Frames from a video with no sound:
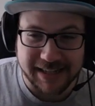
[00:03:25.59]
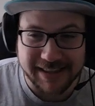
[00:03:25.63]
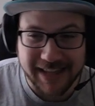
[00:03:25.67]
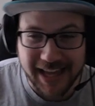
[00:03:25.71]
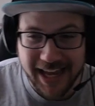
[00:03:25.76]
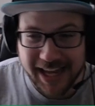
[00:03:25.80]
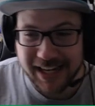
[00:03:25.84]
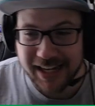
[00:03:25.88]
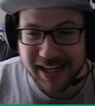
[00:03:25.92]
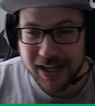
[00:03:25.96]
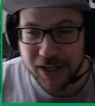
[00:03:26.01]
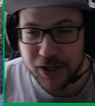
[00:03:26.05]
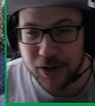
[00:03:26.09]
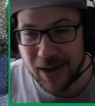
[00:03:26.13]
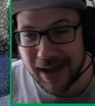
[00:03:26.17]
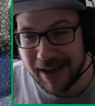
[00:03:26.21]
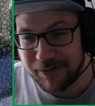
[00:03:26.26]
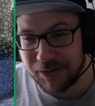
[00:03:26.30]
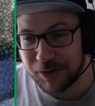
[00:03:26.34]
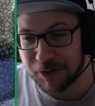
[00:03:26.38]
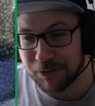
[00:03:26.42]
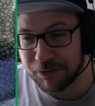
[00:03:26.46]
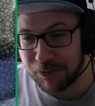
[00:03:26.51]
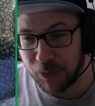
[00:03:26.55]
Then you have
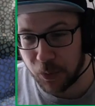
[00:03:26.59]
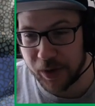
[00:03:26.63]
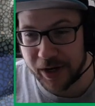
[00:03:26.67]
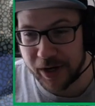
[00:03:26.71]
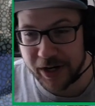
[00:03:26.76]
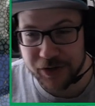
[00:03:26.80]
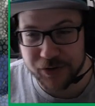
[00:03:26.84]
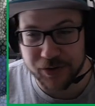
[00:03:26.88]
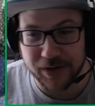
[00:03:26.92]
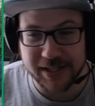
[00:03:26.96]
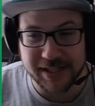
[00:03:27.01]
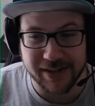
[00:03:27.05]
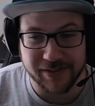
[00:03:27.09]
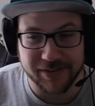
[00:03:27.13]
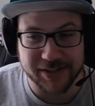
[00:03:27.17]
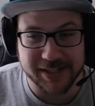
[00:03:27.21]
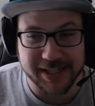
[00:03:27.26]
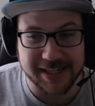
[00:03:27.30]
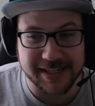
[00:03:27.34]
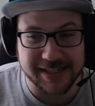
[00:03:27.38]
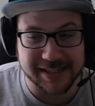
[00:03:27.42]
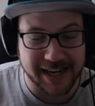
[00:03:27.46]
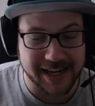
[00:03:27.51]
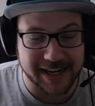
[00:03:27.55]
your 4 Android
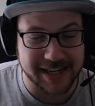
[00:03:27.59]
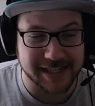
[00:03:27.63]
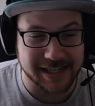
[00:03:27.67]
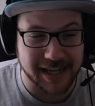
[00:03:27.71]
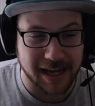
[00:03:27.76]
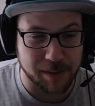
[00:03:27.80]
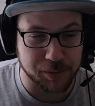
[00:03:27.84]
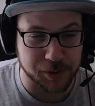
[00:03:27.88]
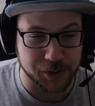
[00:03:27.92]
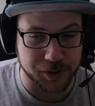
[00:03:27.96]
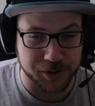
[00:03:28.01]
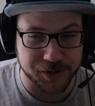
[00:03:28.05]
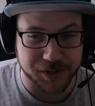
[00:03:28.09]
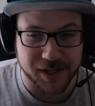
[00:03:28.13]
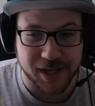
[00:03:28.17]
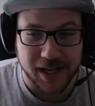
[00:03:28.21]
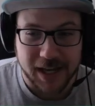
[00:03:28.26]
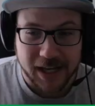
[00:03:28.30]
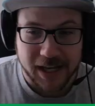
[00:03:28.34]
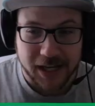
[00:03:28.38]
17 Titan Topplers.